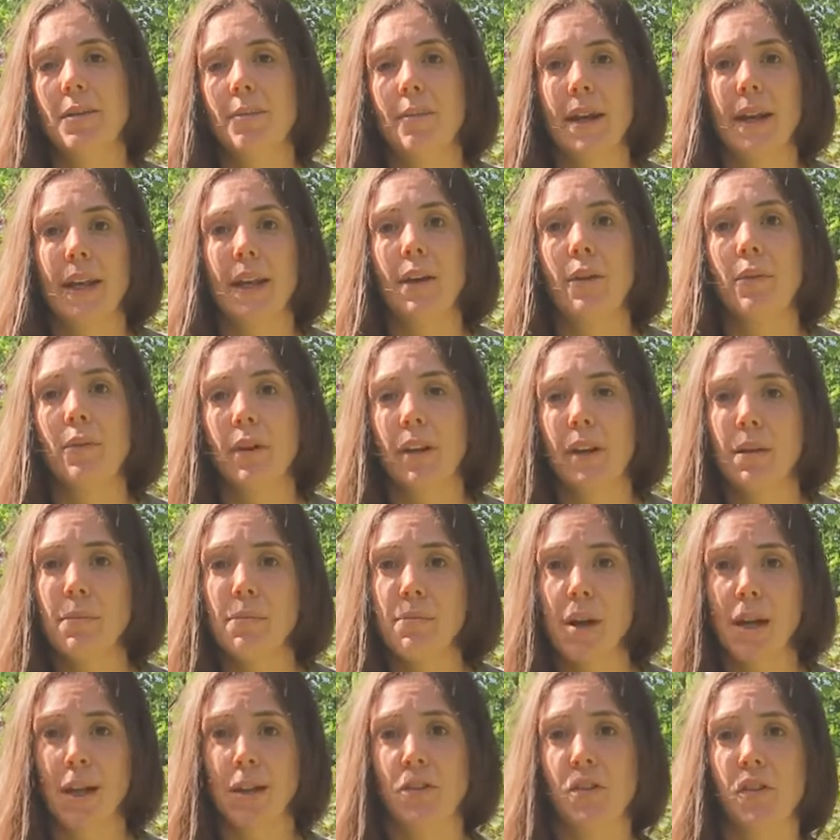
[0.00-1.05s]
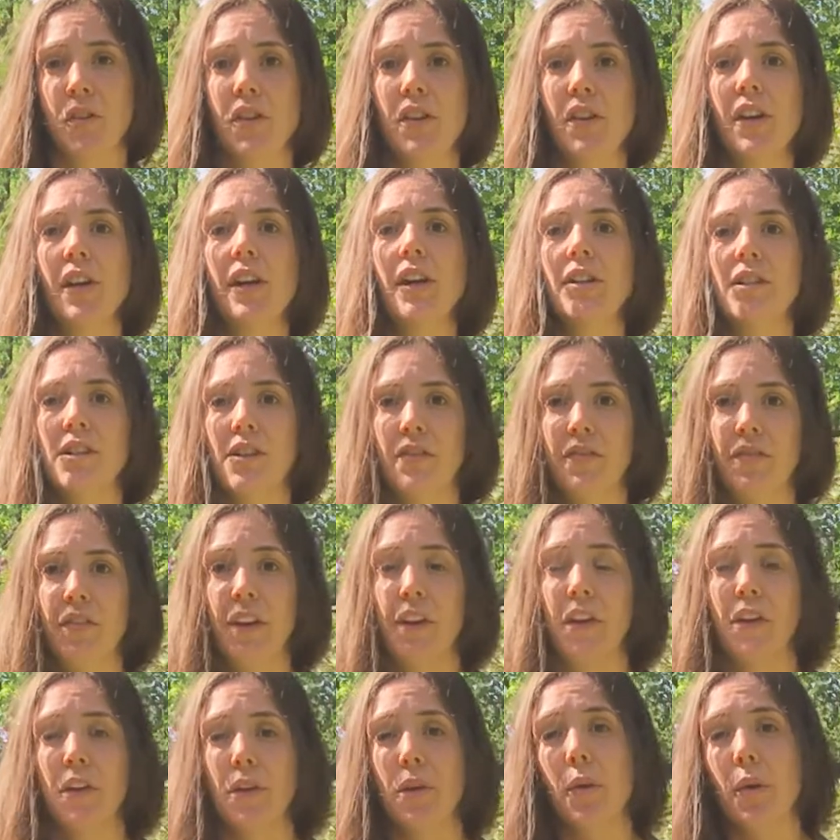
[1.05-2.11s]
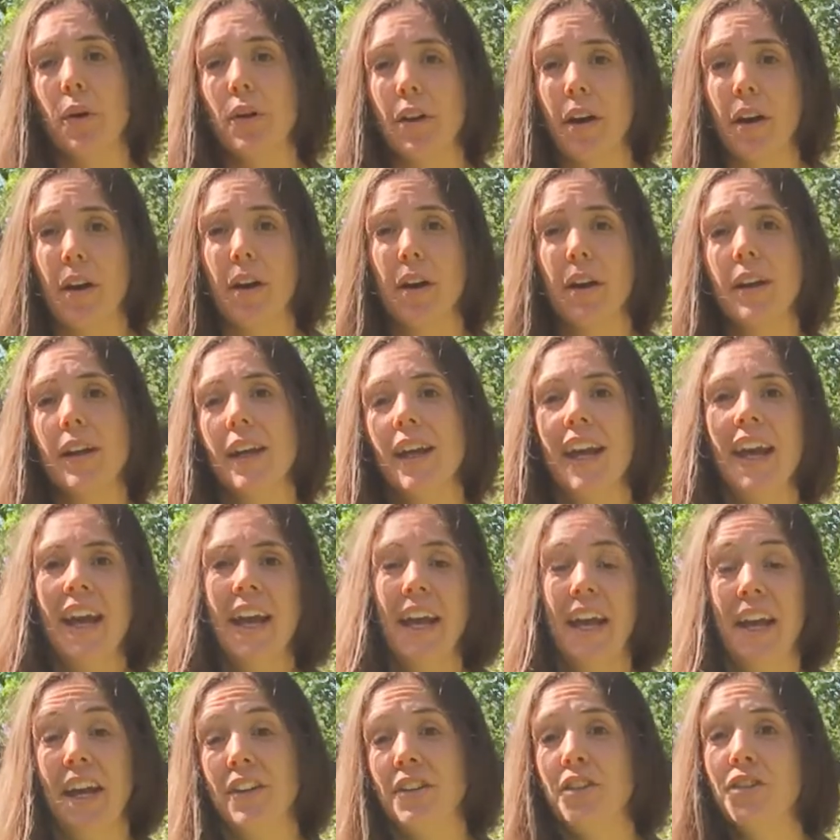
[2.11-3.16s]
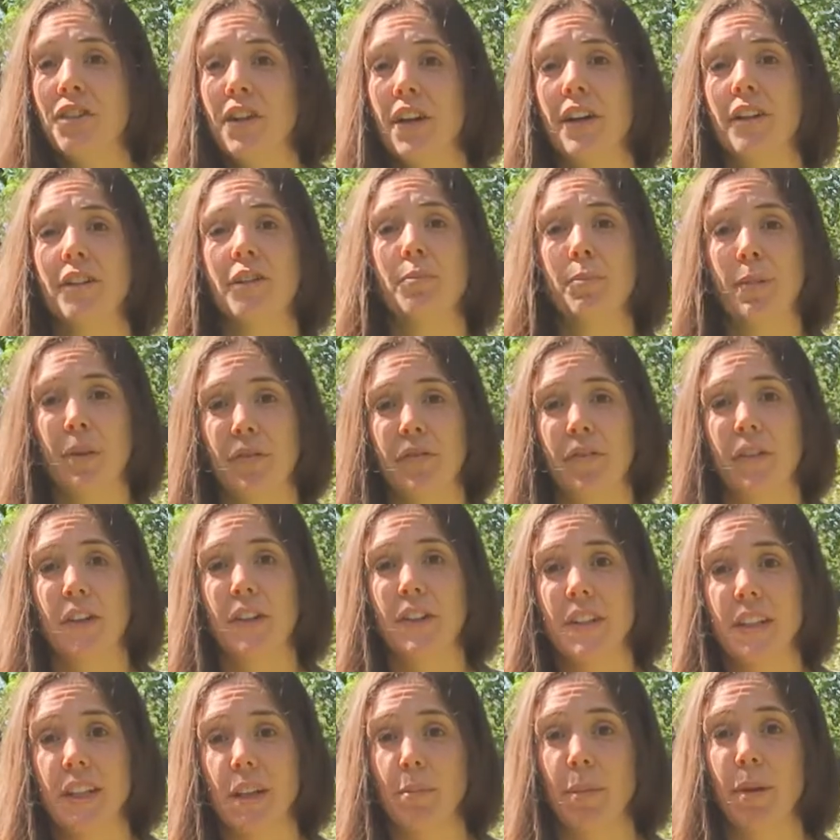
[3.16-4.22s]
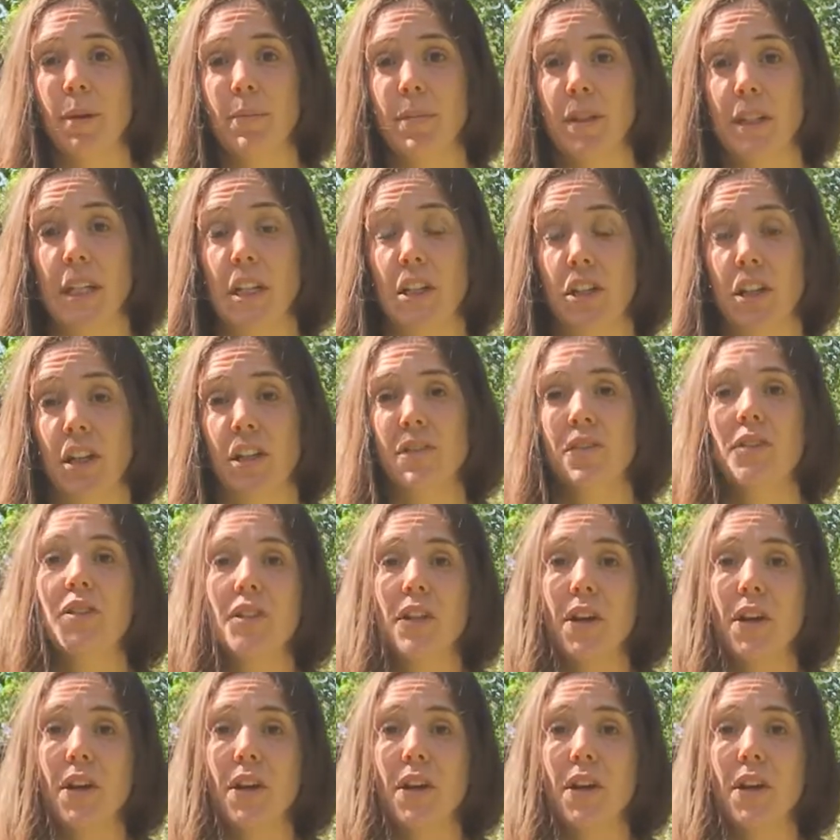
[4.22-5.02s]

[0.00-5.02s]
it really modular to fit your dog and your dog's preferred sleeping position. So